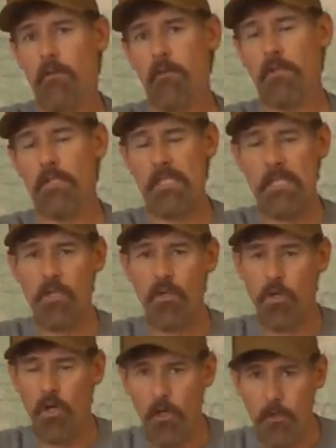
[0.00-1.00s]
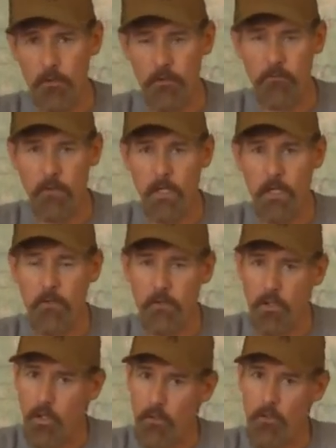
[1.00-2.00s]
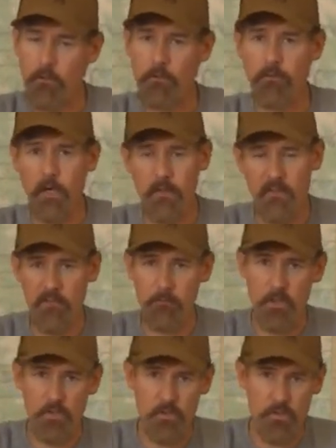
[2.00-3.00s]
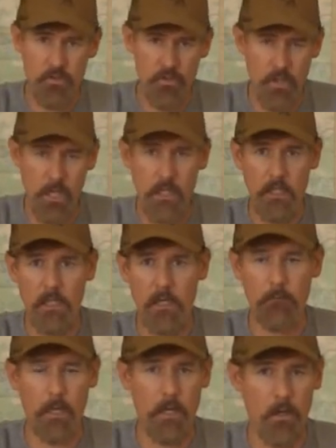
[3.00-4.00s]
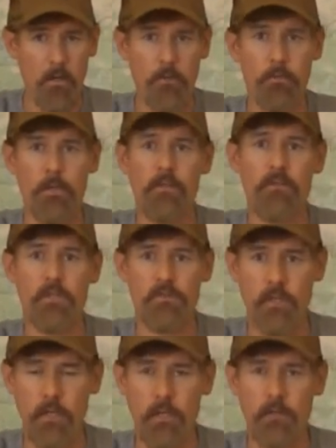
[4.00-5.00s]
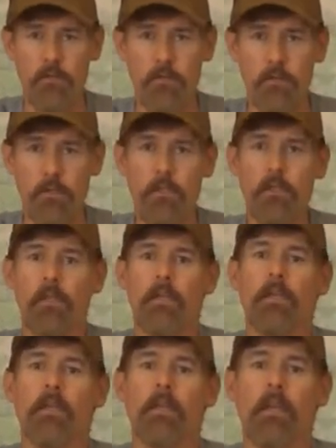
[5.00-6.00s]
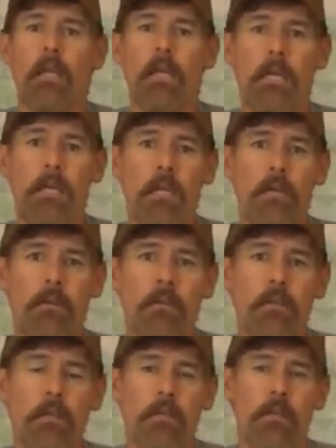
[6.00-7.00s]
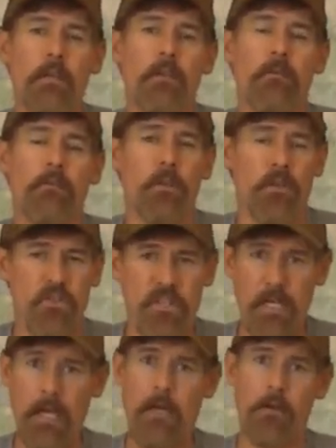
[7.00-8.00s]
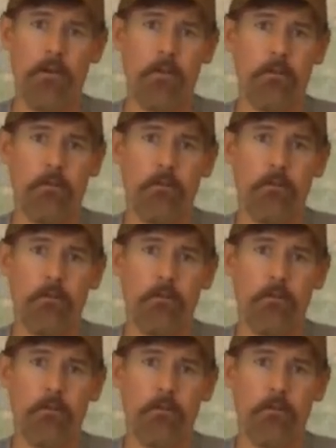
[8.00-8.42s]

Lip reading: The deer are hard to find, they're harder to find, they've been shaken up by all the previous hunts, and they're scattered.